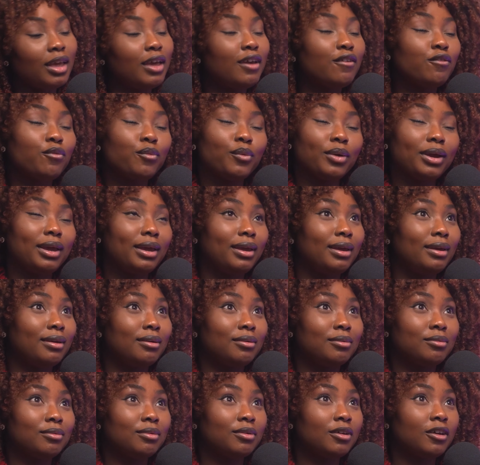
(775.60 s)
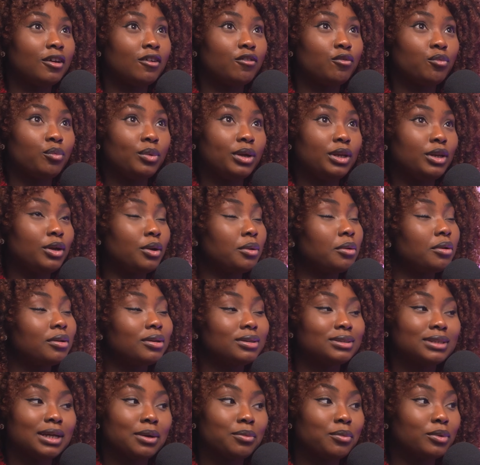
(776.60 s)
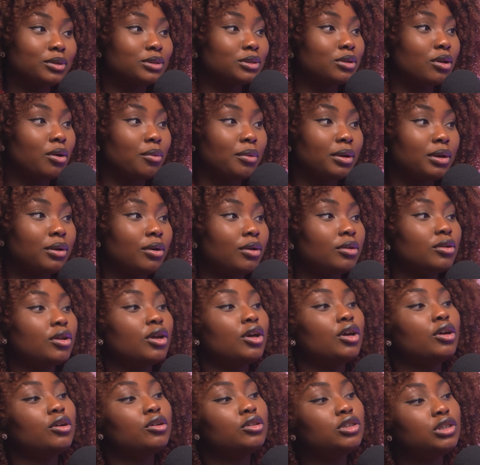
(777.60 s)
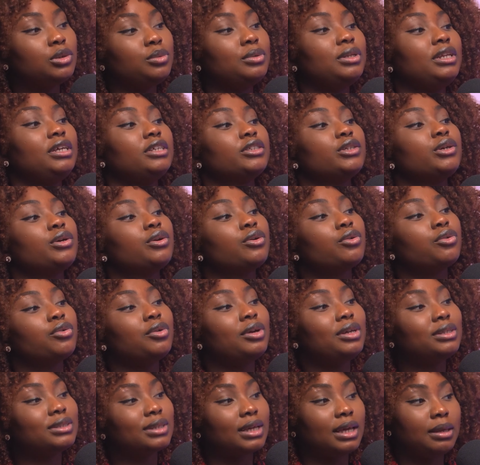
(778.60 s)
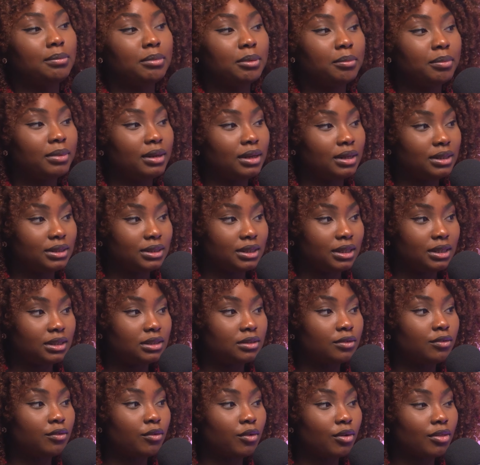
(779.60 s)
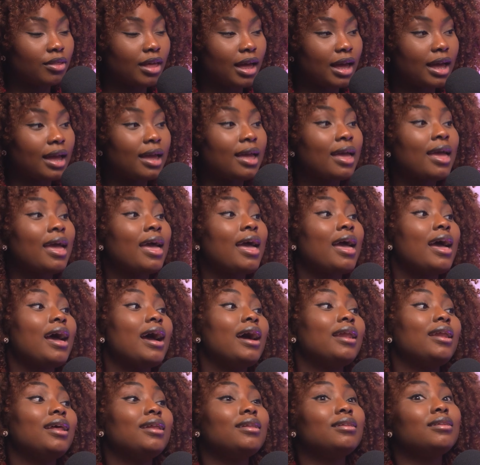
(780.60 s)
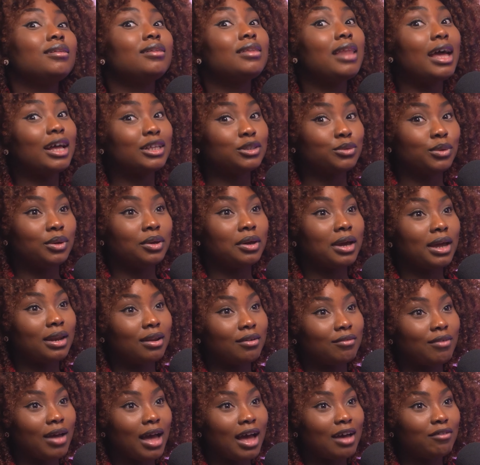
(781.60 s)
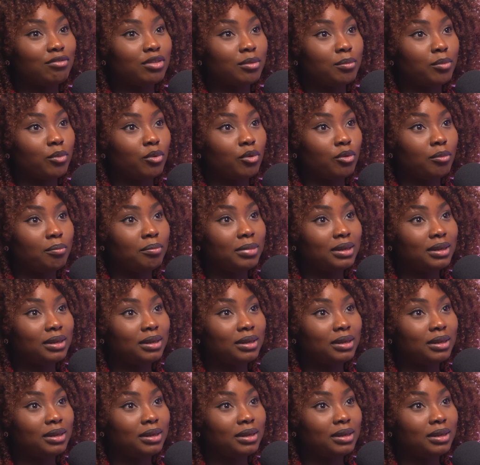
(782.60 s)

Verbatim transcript: if we if we don't understand what's going on, do we need to increase capabilities for that? And then that's when you kind of have the more